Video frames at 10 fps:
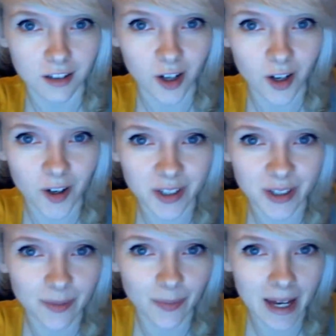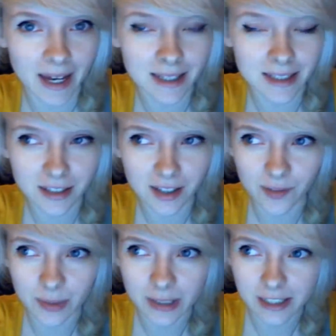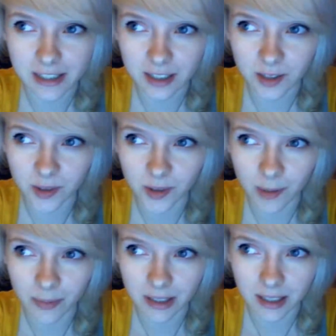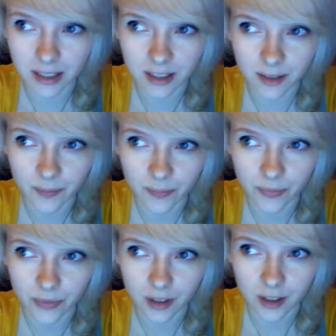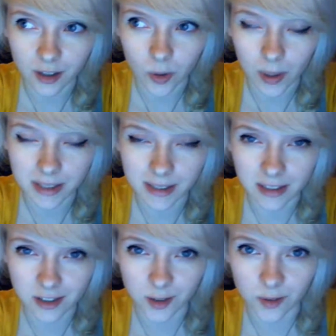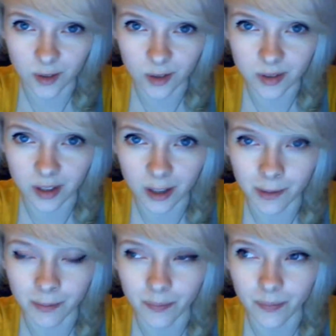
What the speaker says: are a good band that I've been listening to quite a bit lately, who I didn't listen to for a long time.